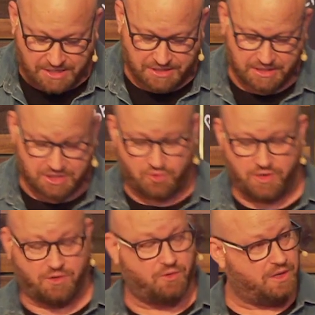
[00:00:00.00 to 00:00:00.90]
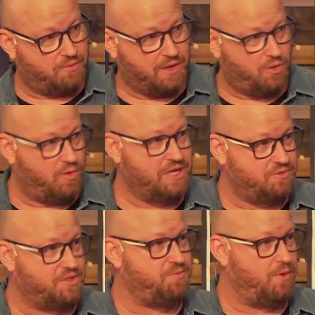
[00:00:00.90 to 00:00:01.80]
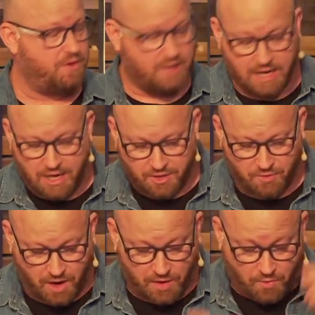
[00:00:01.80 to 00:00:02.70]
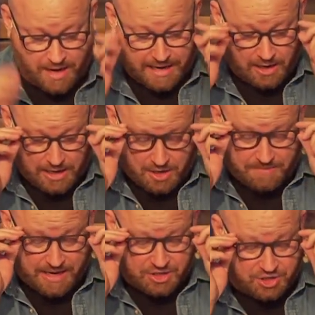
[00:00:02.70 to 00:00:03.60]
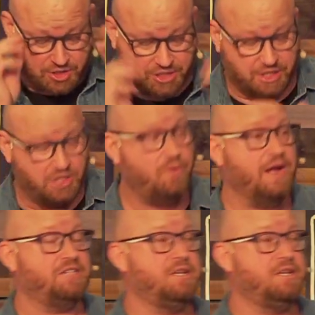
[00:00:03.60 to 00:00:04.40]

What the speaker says: and it's critical that we always respond the right way. I heard about a church in the US